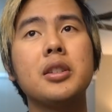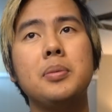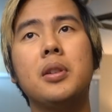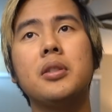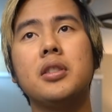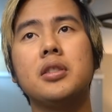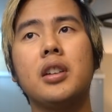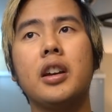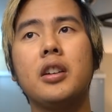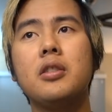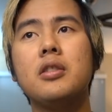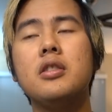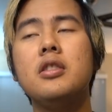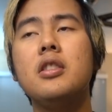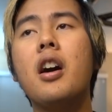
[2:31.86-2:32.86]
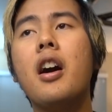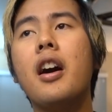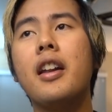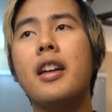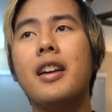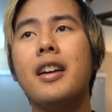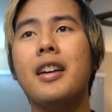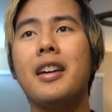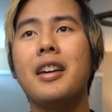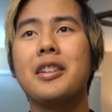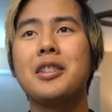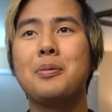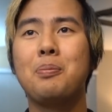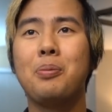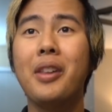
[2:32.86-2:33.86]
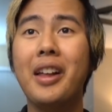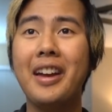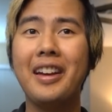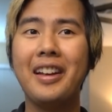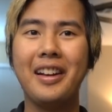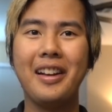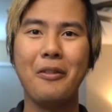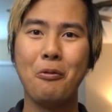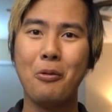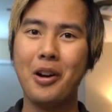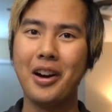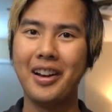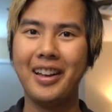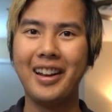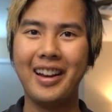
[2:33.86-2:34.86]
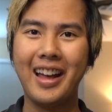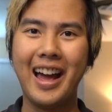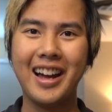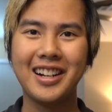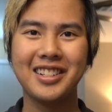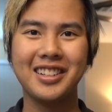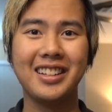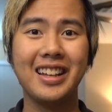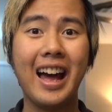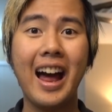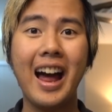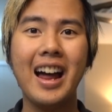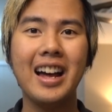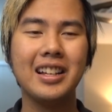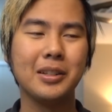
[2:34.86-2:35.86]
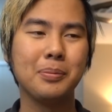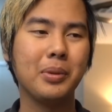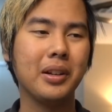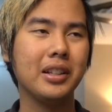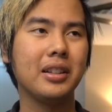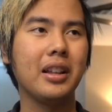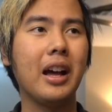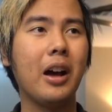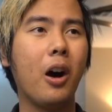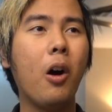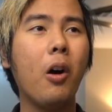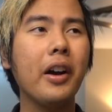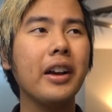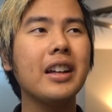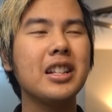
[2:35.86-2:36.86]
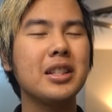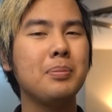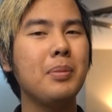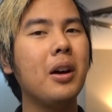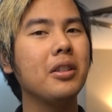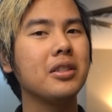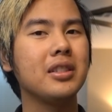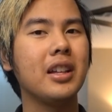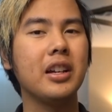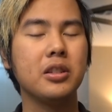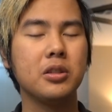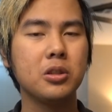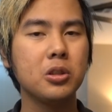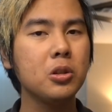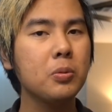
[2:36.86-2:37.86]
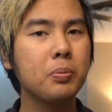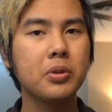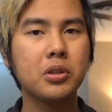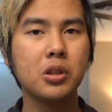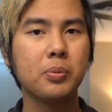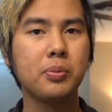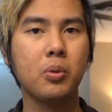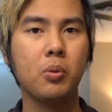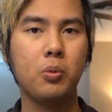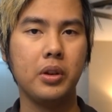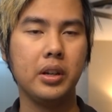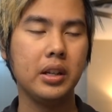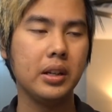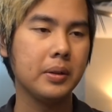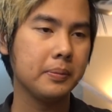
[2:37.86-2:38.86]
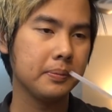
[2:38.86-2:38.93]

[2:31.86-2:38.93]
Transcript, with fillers: I smelled this, I could not explain what it actually has, but all I can smell is that it's super, super woody.